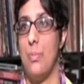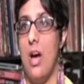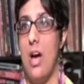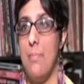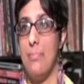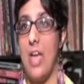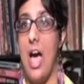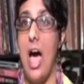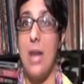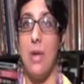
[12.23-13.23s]

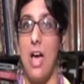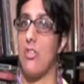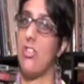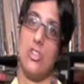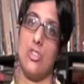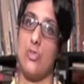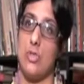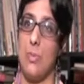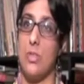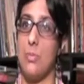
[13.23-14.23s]
Animal agriculture is
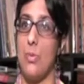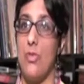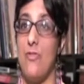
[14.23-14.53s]
responsible for